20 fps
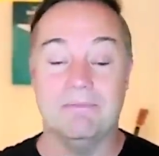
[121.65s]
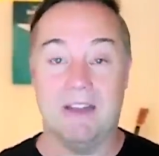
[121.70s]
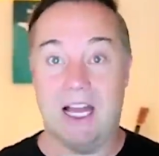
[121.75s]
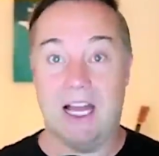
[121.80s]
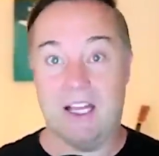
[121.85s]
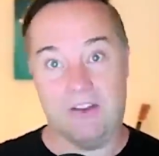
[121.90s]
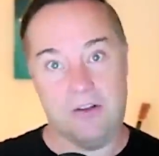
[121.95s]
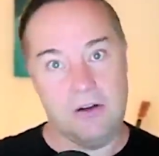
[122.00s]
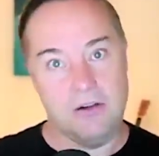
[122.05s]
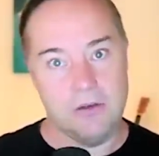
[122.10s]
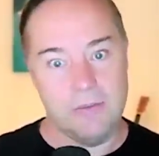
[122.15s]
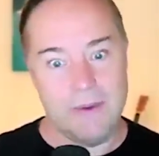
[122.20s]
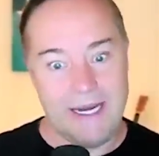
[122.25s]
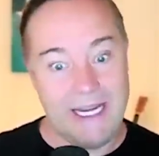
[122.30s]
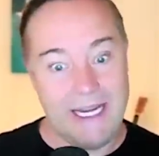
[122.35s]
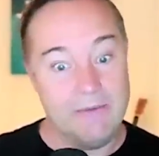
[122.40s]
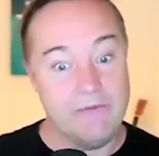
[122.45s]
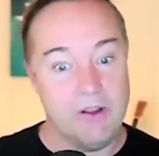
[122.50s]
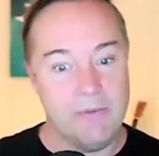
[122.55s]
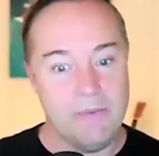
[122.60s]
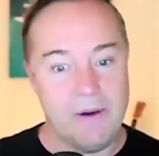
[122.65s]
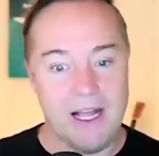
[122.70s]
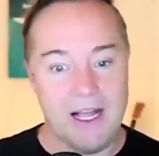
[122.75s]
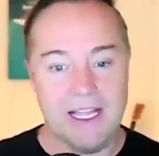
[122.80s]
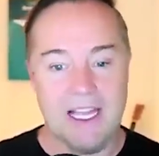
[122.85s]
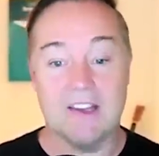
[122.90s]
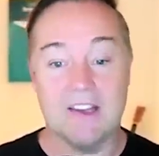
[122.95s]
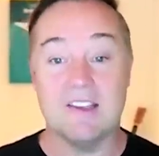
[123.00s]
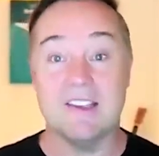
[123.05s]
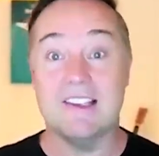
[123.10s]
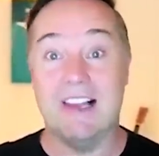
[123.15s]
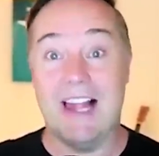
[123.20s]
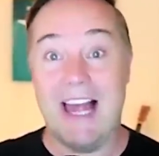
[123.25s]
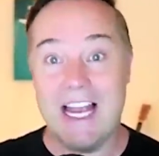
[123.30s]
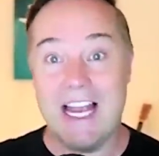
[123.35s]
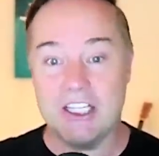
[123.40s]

That's our domain name for the podcast,